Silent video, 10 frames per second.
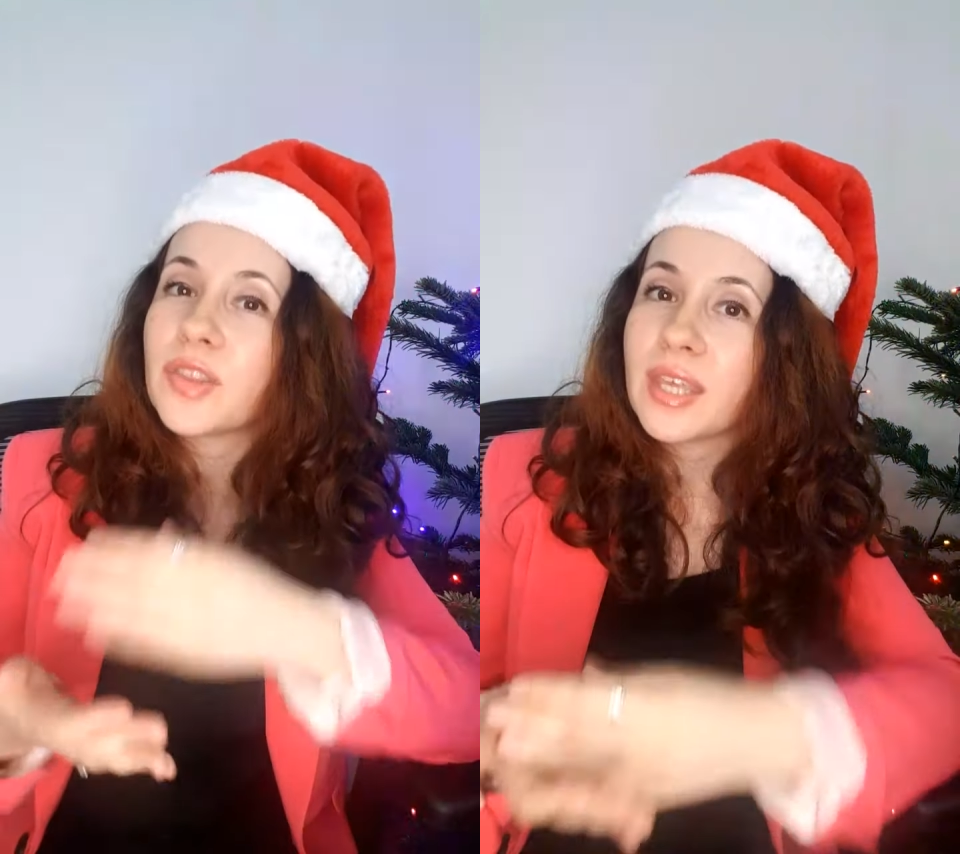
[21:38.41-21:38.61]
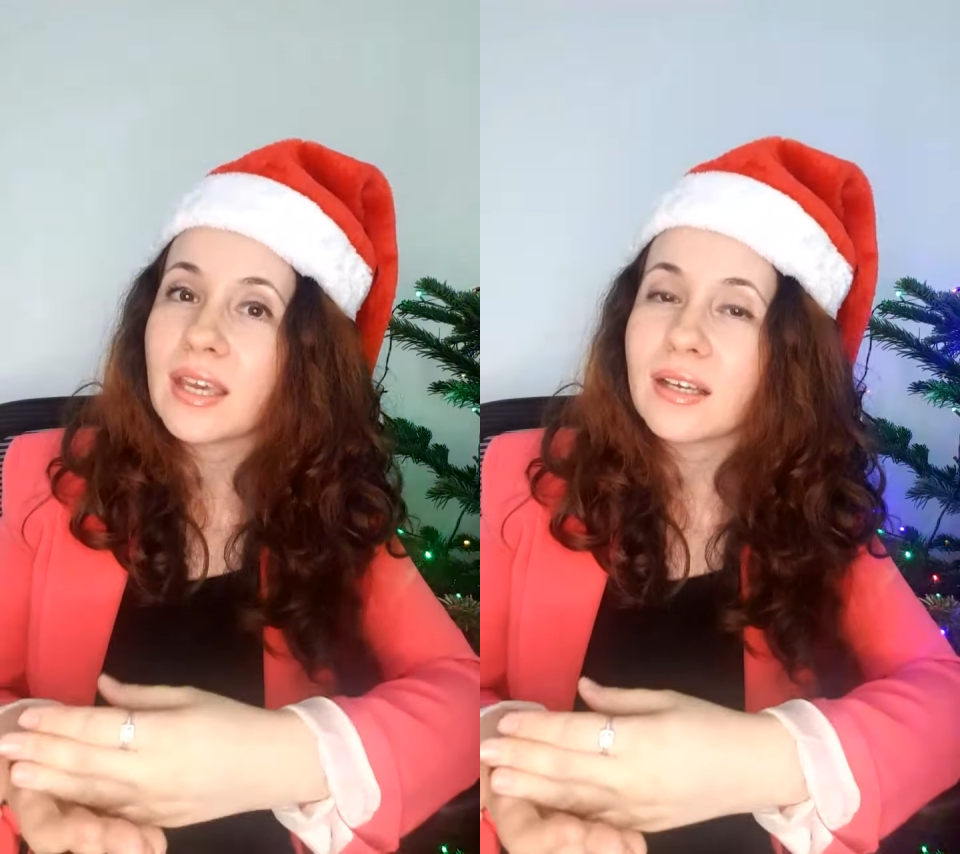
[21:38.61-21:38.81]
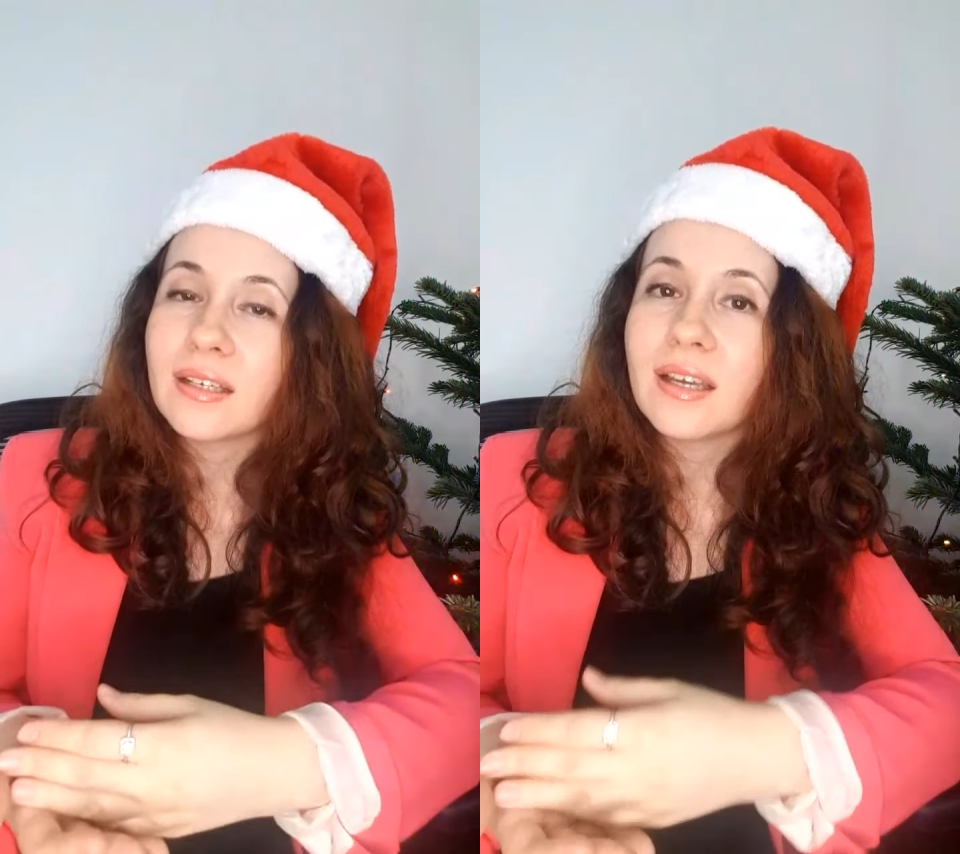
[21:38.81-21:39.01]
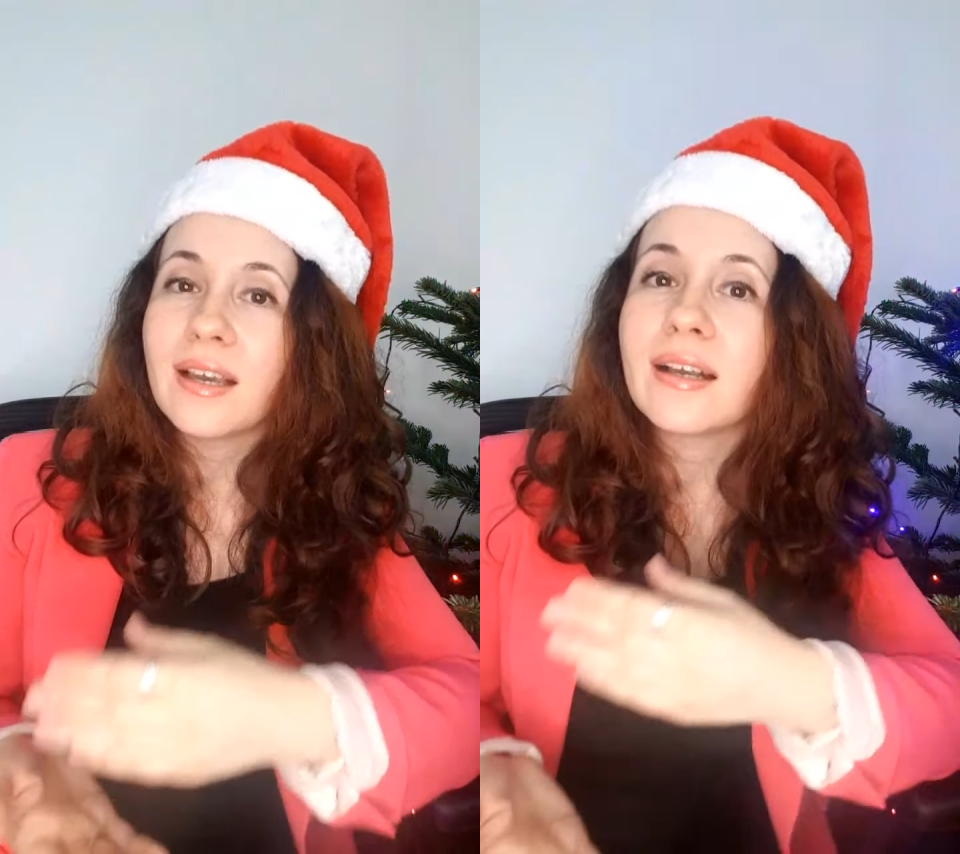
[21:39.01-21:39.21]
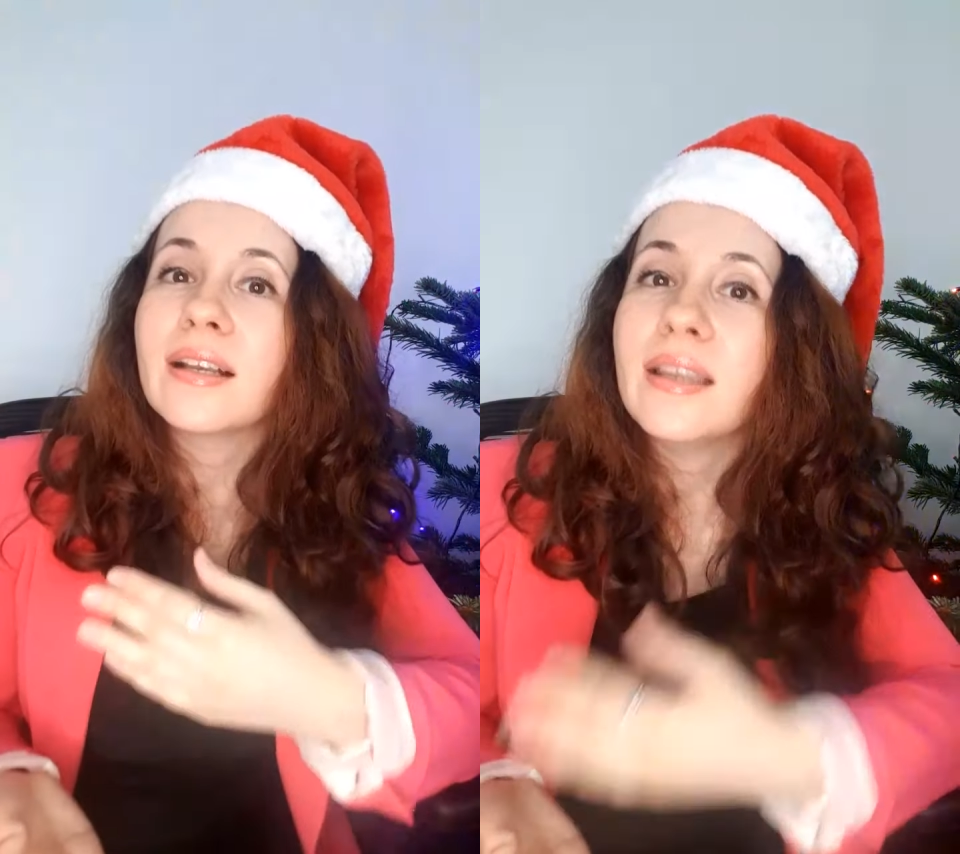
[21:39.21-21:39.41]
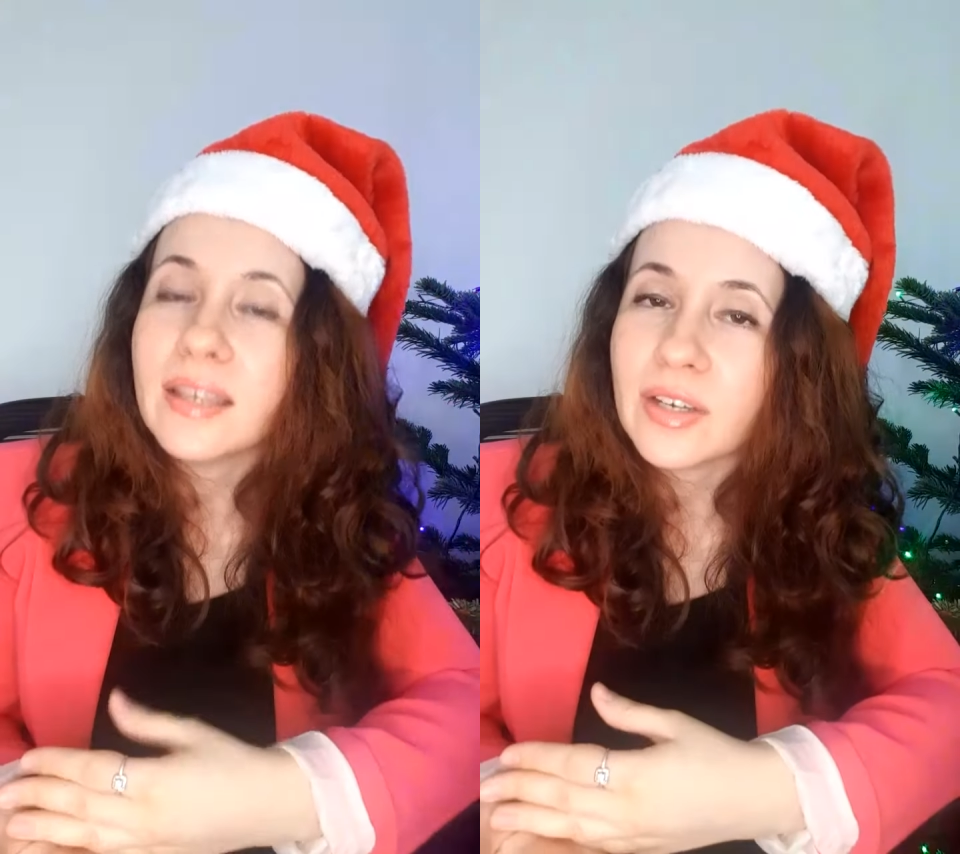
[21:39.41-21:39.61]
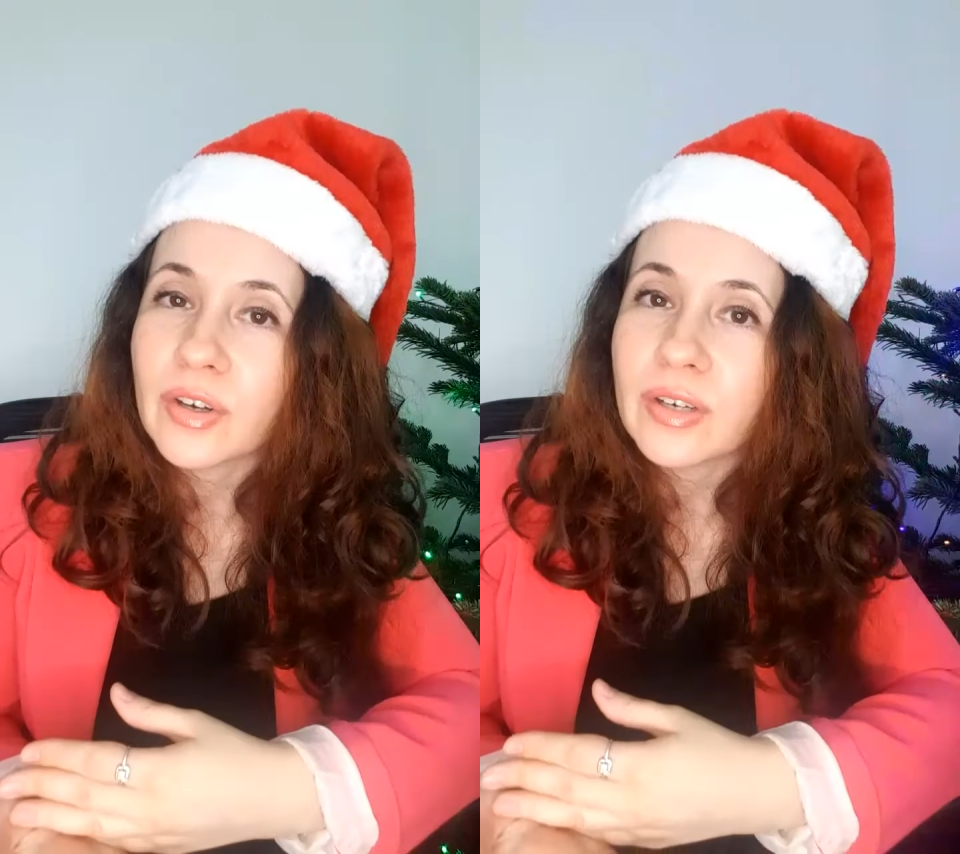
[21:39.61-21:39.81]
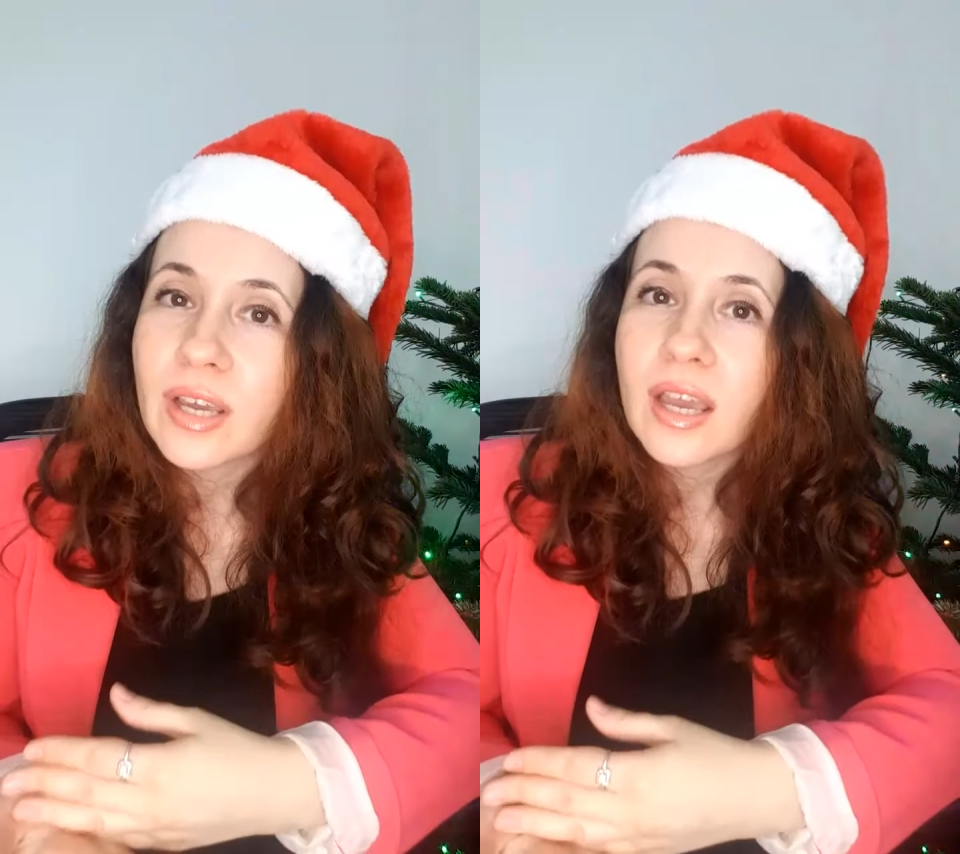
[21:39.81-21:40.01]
think clear.